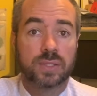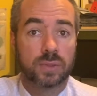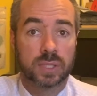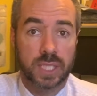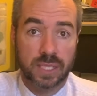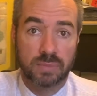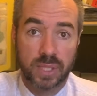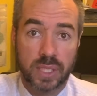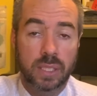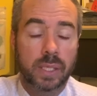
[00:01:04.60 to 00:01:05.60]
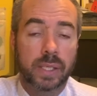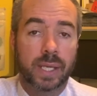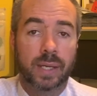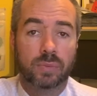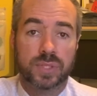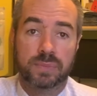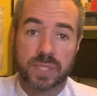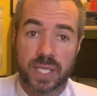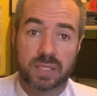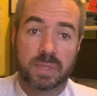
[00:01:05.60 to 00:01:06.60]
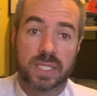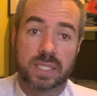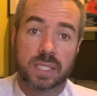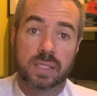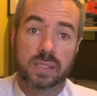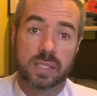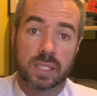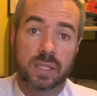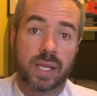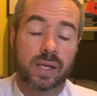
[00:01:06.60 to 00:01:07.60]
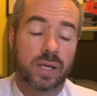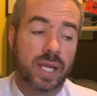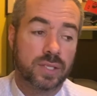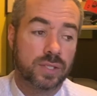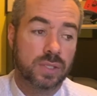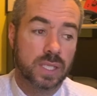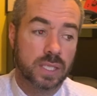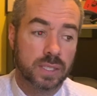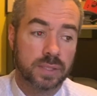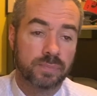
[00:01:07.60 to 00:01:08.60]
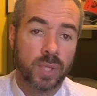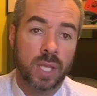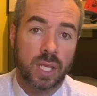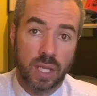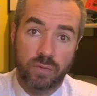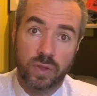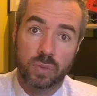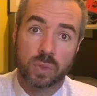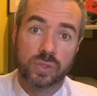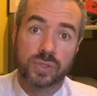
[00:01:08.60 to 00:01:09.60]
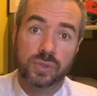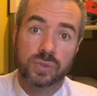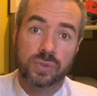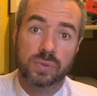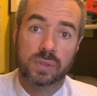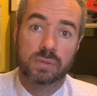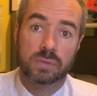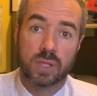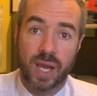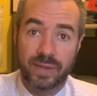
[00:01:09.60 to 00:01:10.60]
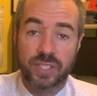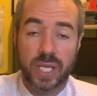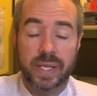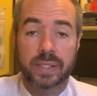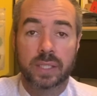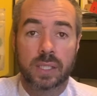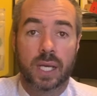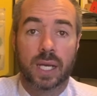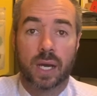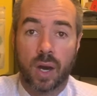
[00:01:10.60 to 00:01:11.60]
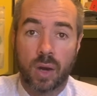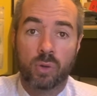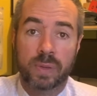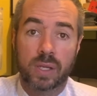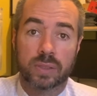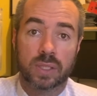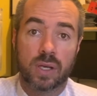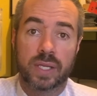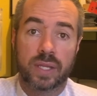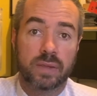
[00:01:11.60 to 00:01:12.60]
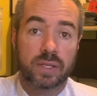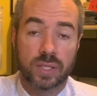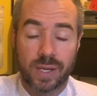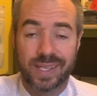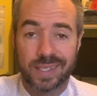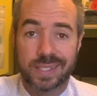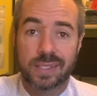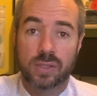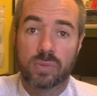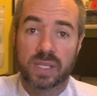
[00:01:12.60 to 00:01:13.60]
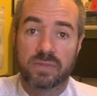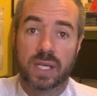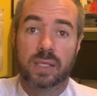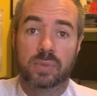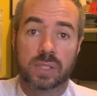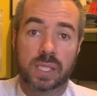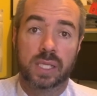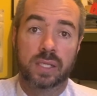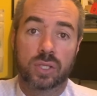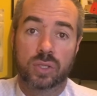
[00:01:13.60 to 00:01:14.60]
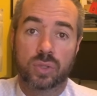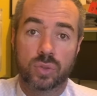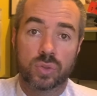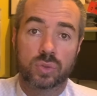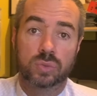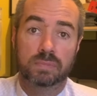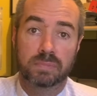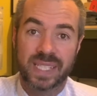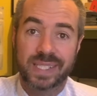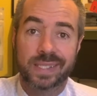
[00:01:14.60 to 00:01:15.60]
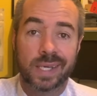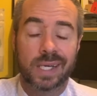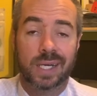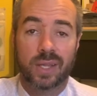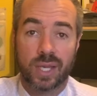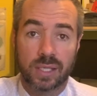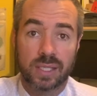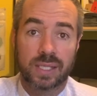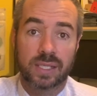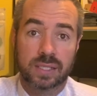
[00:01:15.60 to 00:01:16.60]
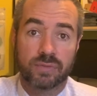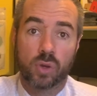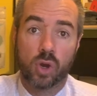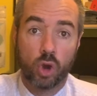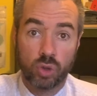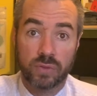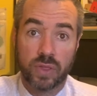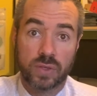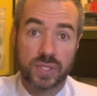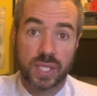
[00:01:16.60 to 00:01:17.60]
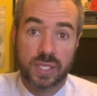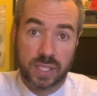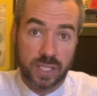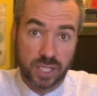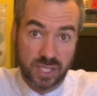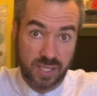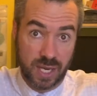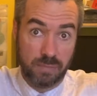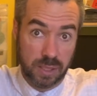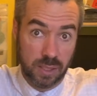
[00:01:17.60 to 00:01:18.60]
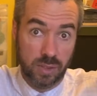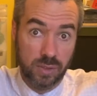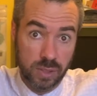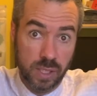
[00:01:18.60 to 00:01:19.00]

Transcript: or chat to me with some text-based things in there as you need it. If you want to live chat, I'll be online the entire lesson. I'll be available in Google Meet. The links for all of those things are just down below,